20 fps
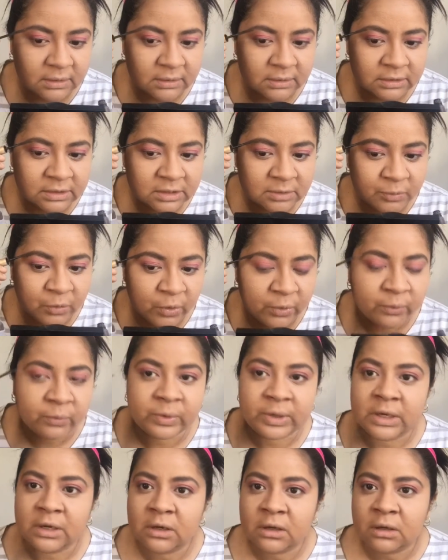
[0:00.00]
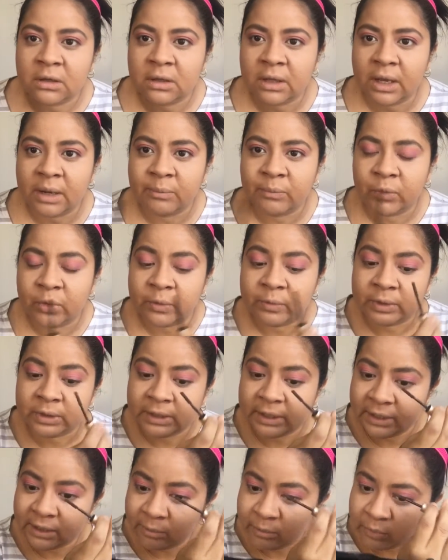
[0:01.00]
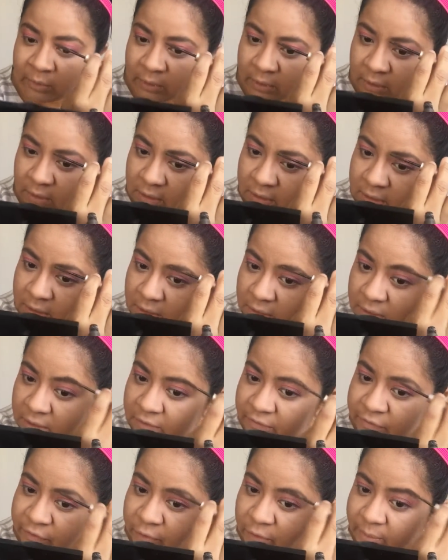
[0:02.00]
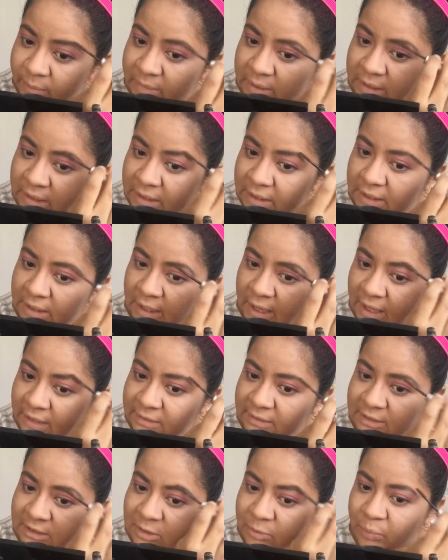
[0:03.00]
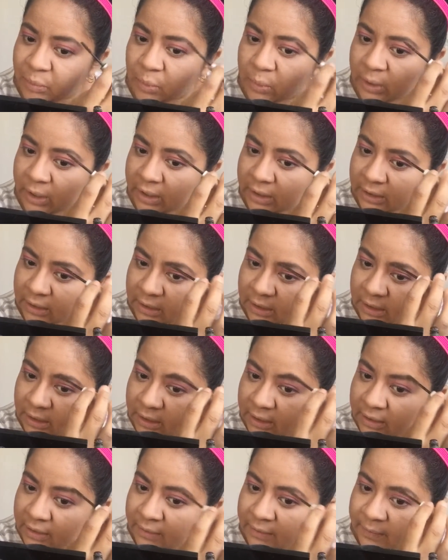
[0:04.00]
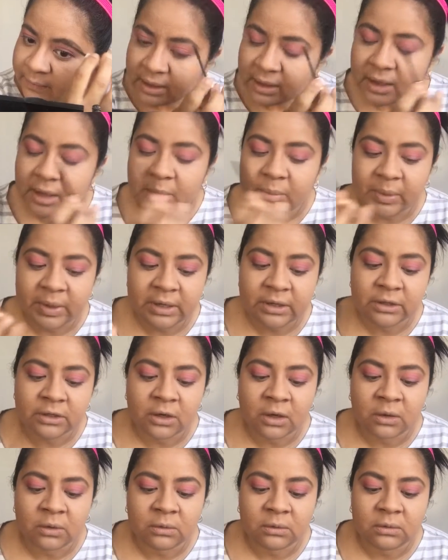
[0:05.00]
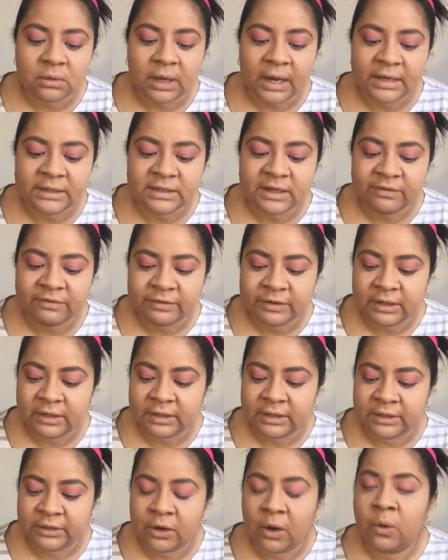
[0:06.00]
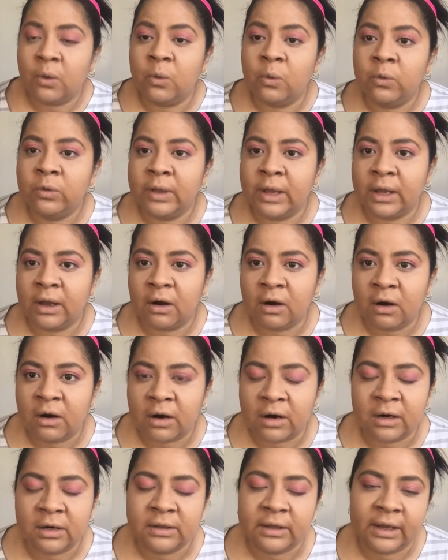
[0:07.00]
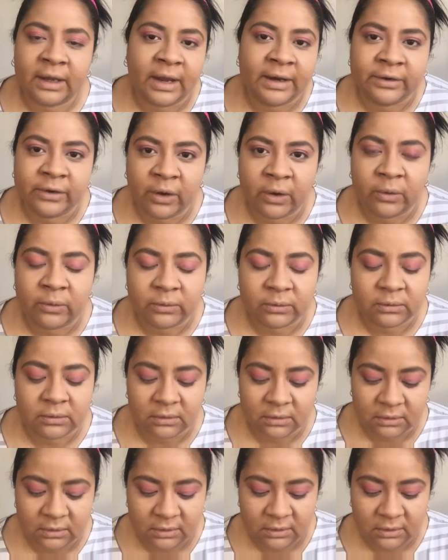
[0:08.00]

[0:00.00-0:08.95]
They're just more real and more relatable for me at this point. But you know, I definitely know who they are. Like, I know.